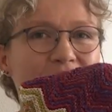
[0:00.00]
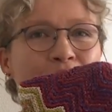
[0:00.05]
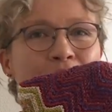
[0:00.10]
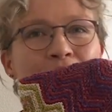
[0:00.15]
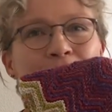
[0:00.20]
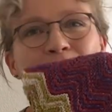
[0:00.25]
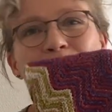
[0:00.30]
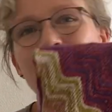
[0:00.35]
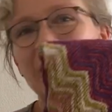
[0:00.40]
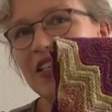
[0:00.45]
on.
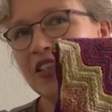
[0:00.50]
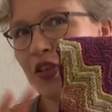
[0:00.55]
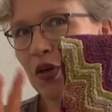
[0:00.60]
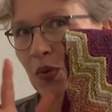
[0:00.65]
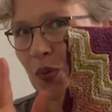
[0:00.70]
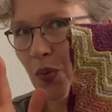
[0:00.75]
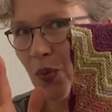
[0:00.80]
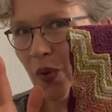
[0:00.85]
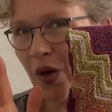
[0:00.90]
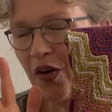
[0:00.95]
But
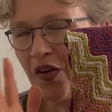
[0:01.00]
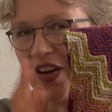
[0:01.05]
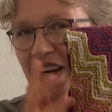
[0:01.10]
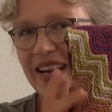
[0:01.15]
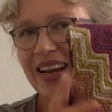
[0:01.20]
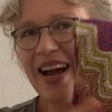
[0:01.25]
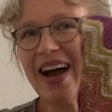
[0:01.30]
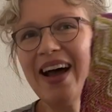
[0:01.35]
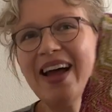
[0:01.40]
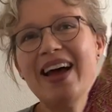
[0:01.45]
don't worry,
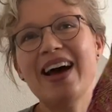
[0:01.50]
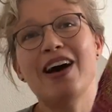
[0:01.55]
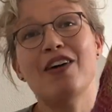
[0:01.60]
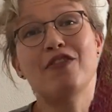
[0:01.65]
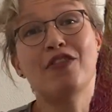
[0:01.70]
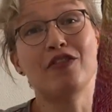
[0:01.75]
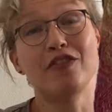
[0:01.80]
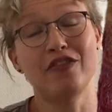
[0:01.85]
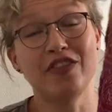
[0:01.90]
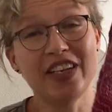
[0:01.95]
I have
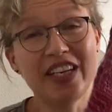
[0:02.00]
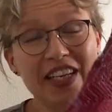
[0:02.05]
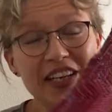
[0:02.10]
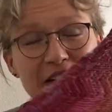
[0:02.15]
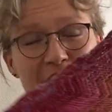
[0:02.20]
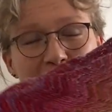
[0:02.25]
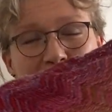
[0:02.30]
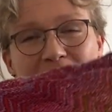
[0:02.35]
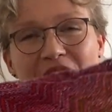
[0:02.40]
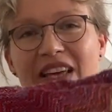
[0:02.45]
a
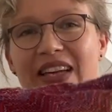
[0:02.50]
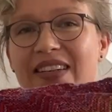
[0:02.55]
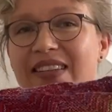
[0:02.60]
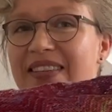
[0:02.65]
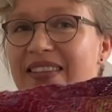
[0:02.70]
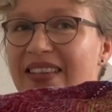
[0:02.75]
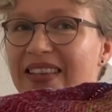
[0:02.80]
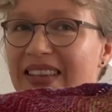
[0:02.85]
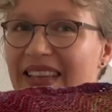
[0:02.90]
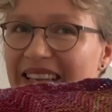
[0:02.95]
video that is
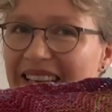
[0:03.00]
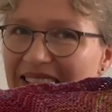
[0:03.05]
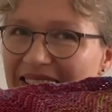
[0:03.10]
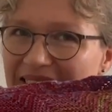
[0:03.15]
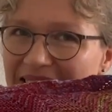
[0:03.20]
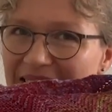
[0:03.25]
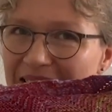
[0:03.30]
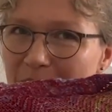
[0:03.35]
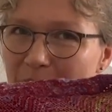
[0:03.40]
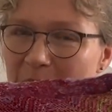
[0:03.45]
linked
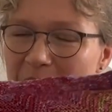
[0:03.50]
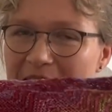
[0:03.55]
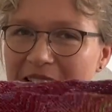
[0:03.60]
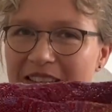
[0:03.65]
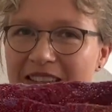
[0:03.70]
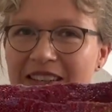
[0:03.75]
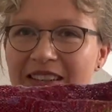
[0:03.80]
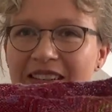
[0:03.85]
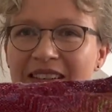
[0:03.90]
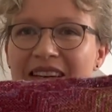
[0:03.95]
in the
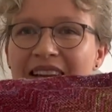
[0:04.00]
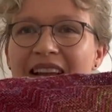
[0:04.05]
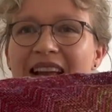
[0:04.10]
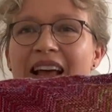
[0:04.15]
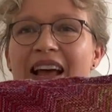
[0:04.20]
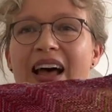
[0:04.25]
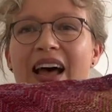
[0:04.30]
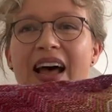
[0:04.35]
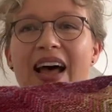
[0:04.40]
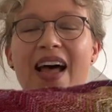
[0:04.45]
pattern,
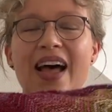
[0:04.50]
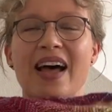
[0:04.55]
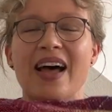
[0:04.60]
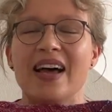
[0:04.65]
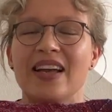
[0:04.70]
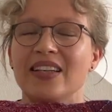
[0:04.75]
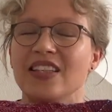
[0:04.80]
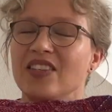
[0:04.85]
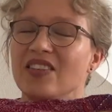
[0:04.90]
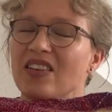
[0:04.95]

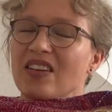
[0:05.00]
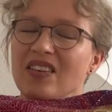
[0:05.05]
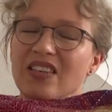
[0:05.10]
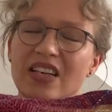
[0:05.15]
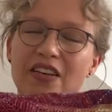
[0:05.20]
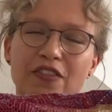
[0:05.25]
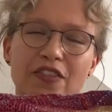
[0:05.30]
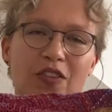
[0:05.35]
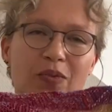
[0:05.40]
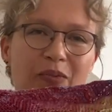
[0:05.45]
and you don't
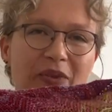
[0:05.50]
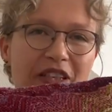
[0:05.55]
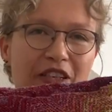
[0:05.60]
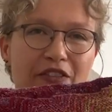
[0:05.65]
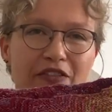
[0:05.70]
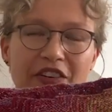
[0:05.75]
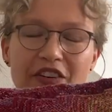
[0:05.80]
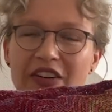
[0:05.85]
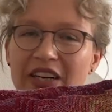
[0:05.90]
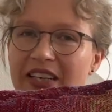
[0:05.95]
have to be a
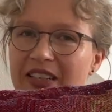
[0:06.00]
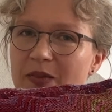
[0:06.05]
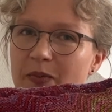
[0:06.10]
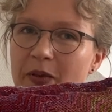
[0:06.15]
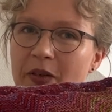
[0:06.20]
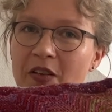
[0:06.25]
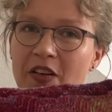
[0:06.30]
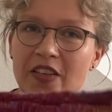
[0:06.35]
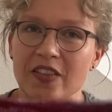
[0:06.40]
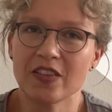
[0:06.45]
very
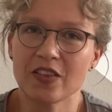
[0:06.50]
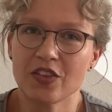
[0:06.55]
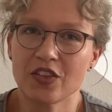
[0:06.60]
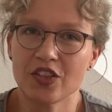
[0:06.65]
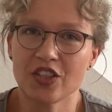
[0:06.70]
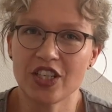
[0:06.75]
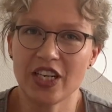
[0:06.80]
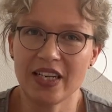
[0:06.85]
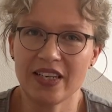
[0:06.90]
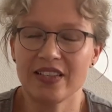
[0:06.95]
experienced
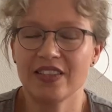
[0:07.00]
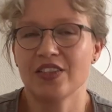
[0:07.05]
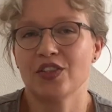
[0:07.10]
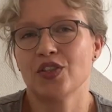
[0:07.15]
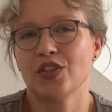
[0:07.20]
crocheter